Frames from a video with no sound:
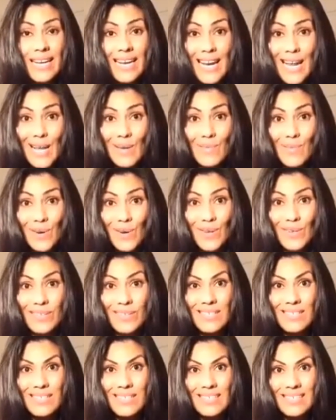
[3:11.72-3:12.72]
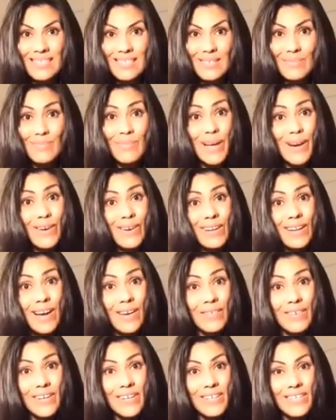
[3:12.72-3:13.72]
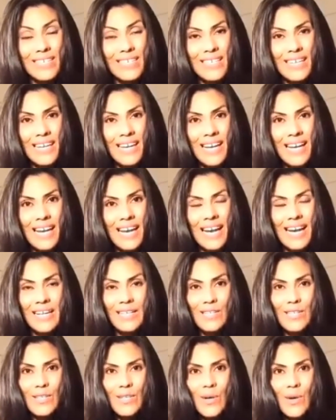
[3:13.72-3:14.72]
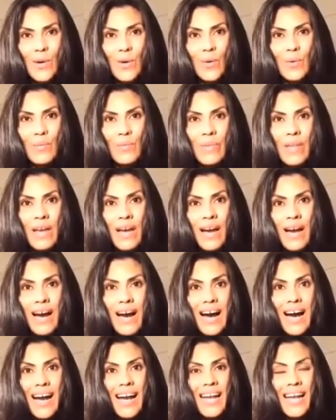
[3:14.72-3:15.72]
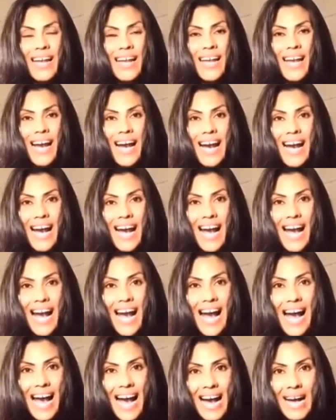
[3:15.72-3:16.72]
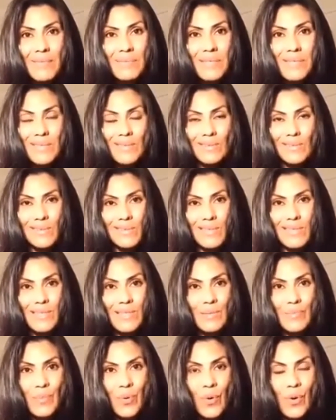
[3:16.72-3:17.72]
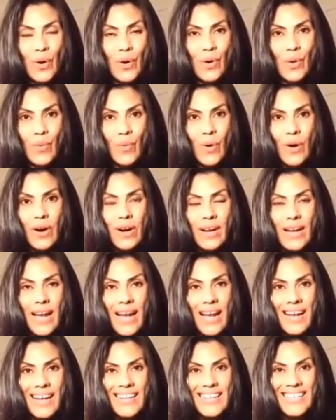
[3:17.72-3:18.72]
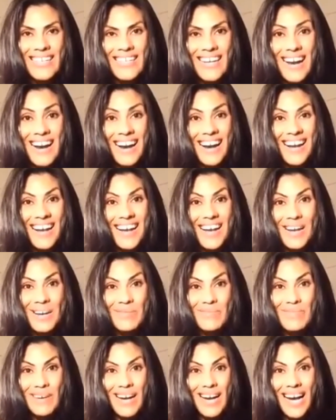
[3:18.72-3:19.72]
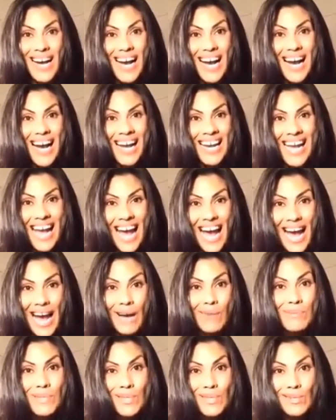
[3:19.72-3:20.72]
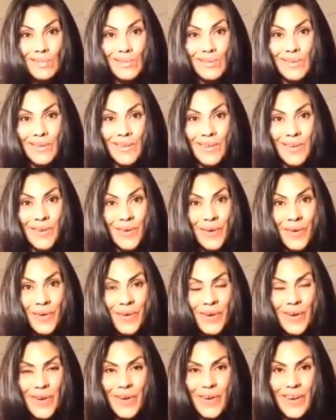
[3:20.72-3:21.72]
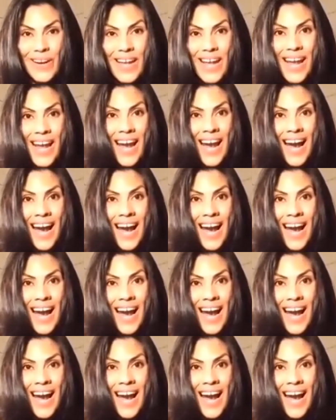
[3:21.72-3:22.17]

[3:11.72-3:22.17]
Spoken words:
neighbors, better lovers. And so I absolutely support her work, and I am an absolute neuro nerd.